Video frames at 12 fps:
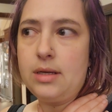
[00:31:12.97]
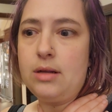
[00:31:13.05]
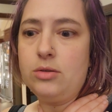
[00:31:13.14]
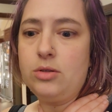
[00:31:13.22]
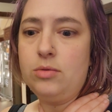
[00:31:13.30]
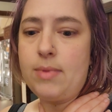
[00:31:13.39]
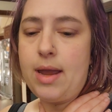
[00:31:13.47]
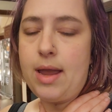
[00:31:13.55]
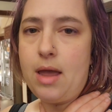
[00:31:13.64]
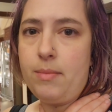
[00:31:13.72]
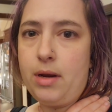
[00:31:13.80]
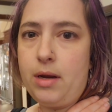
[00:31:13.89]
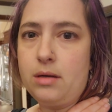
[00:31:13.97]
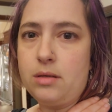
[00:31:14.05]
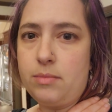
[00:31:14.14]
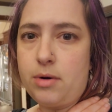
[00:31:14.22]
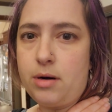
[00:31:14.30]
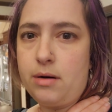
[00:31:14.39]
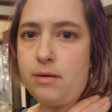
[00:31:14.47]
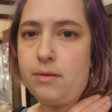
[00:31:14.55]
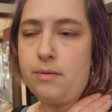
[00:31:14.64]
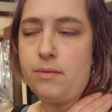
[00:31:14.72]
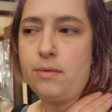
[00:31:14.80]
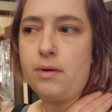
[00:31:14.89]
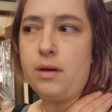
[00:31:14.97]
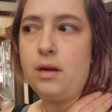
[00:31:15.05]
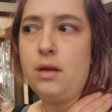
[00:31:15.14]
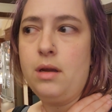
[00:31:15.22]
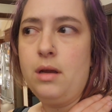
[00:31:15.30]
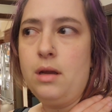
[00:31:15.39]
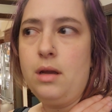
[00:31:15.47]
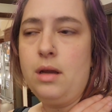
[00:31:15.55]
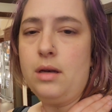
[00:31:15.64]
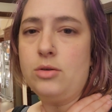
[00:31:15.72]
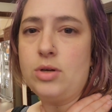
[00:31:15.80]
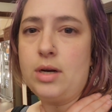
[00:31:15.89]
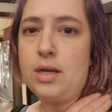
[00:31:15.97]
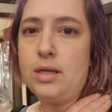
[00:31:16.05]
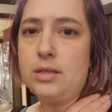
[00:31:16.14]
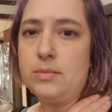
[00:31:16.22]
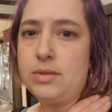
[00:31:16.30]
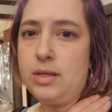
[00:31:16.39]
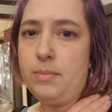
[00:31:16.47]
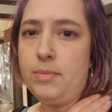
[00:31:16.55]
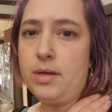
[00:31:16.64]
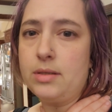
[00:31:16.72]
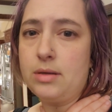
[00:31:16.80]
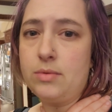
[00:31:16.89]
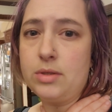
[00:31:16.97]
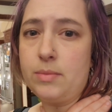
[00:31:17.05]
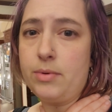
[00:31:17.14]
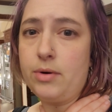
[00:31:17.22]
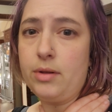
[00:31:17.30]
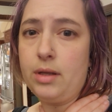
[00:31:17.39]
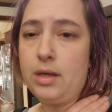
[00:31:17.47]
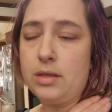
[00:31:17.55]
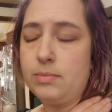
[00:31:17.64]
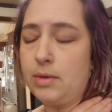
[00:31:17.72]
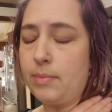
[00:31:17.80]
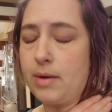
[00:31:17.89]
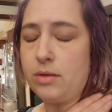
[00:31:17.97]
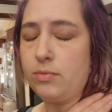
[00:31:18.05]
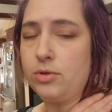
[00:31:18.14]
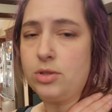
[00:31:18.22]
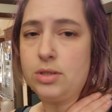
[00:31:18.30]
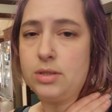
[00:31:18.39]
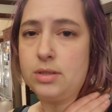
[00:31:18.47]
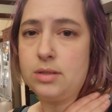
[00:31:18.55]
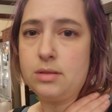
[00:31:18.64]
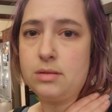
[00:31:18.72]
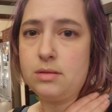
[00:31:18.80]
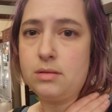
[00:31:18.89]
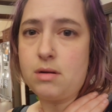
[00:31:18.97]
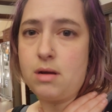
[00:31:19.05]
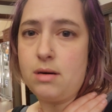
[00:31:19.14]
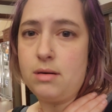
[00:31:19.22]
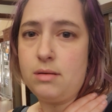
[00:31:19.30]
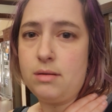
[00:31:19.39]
I'll do my hemming tomorrow and try to get some sleep because I was up early because Macbeth was just not